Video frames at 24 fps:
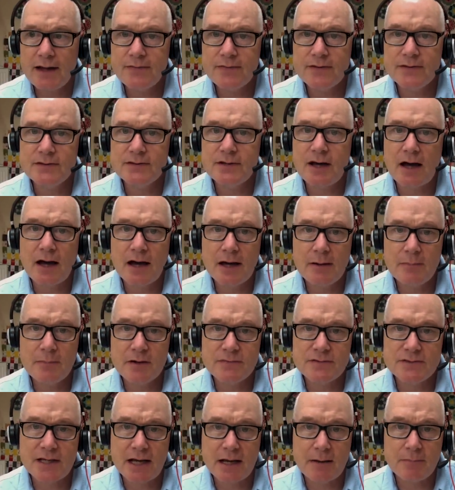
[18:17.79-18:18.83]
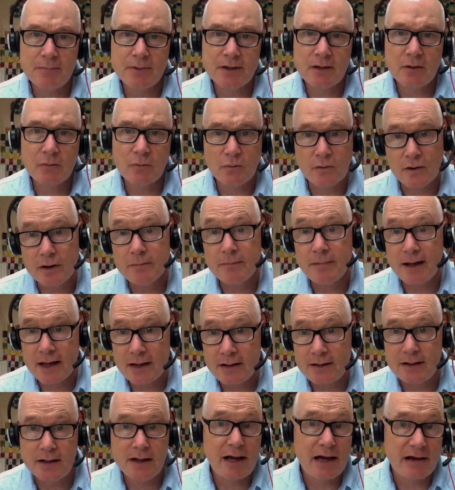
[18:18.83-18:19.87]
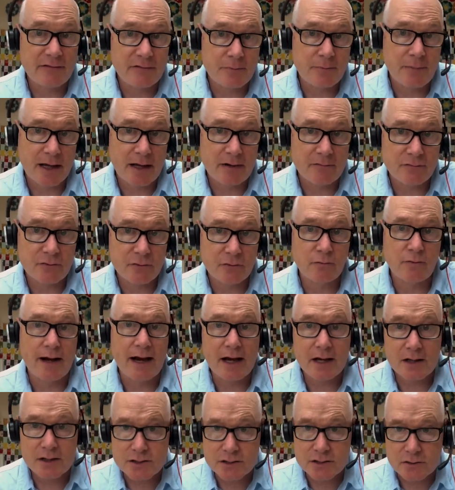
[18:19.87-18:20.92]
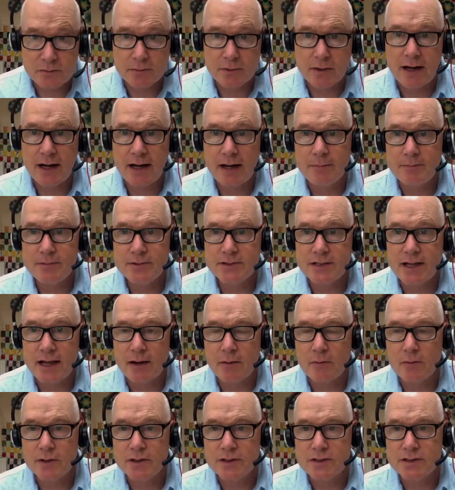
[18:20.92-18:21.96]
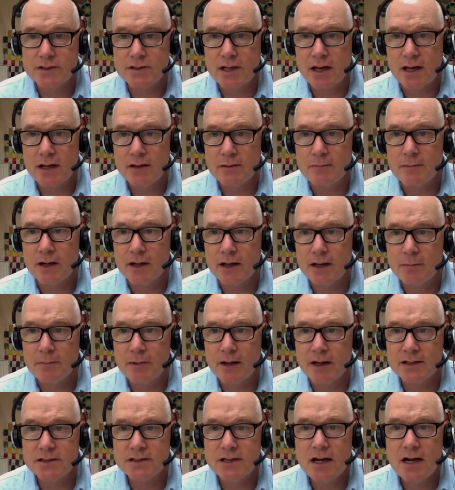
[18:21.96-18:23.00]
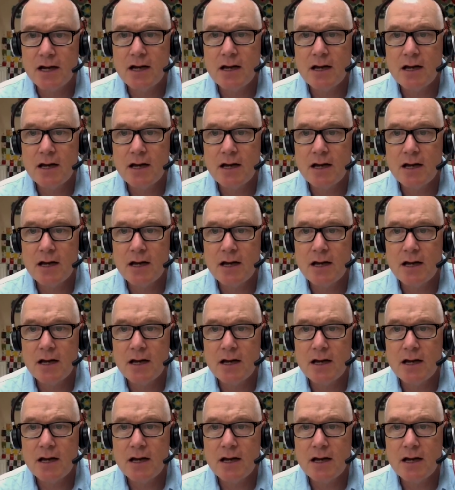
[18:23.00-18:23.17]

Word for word: At the time of sampling, one man did have a painful rash, so perhaps that was uh, the monkeypox,